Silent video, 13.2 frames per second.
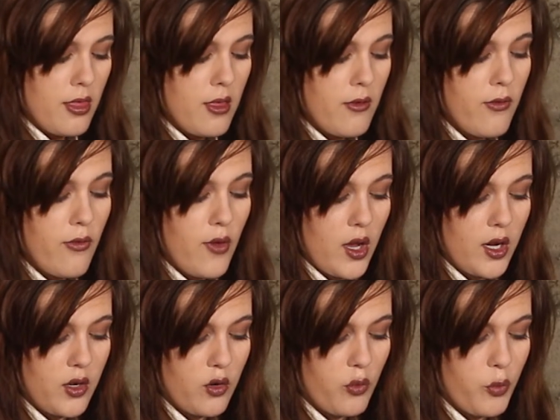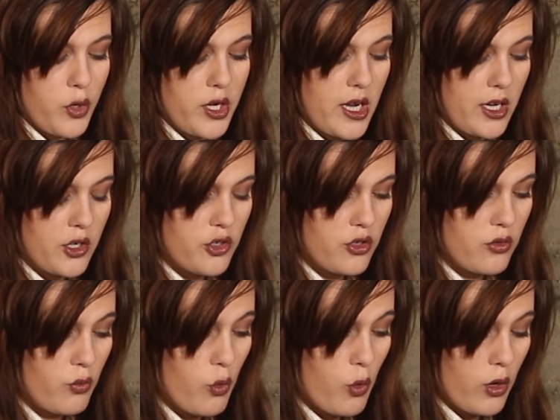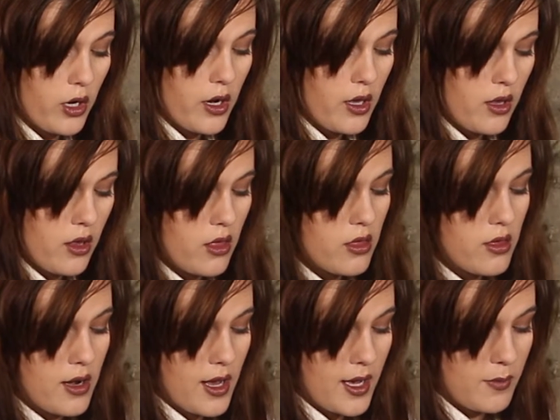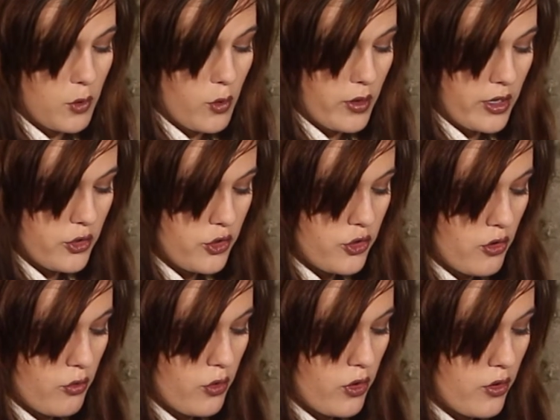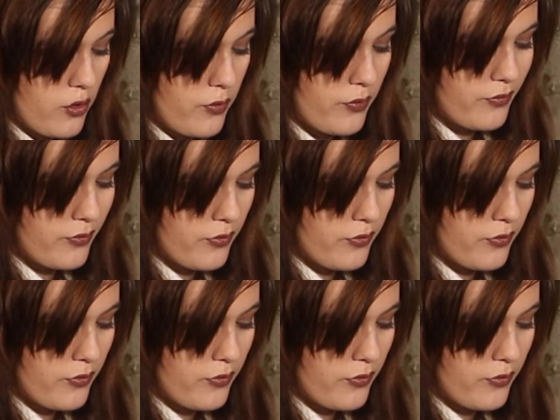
the final protection ward that I am going to show you